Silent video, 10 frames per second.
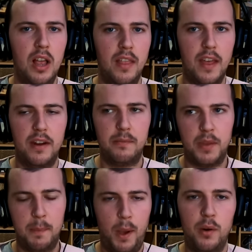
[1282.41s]
then the
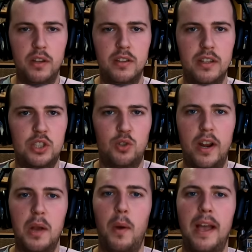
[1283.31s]
opponent
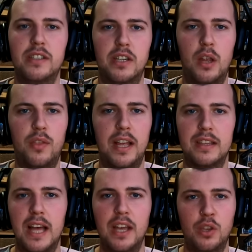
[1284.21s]
straight away is going to think
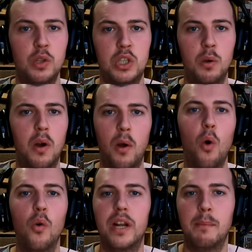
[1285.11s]
that you two are
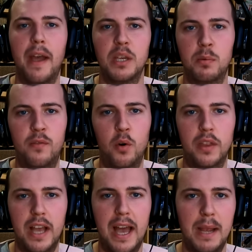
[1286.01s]
already mates before the
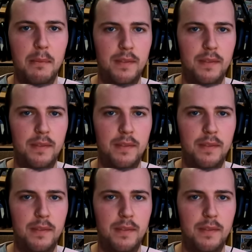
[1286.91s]
game.